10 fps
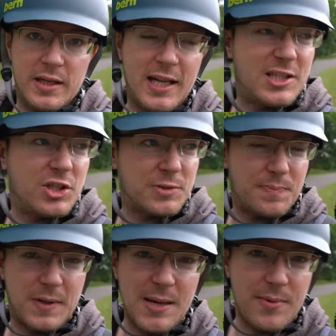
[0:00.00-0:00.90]
You need to just
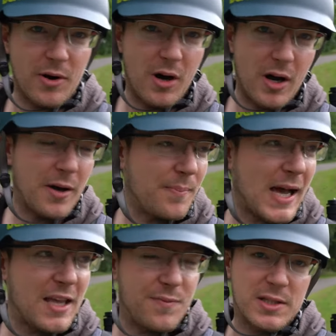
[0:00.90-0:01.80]
keep your eye on
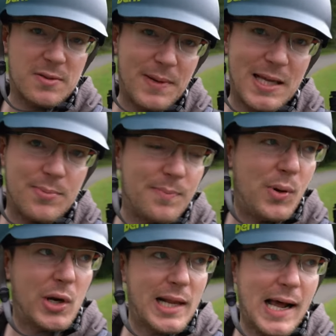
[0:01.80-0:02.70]
pavements and people
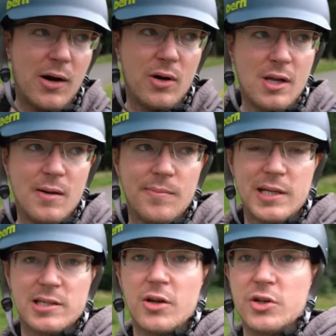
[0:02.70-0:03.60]
pulling out.
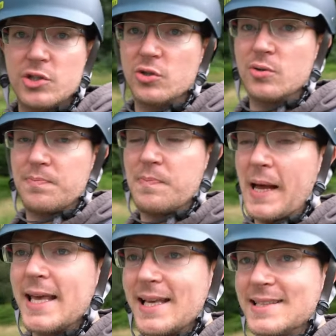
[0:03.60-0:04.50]
But as long as you're
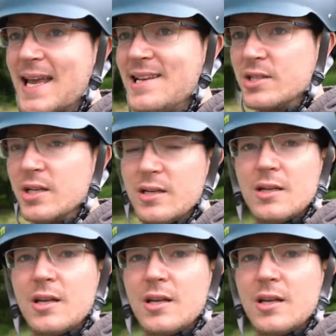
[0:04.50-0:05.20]
paying attention,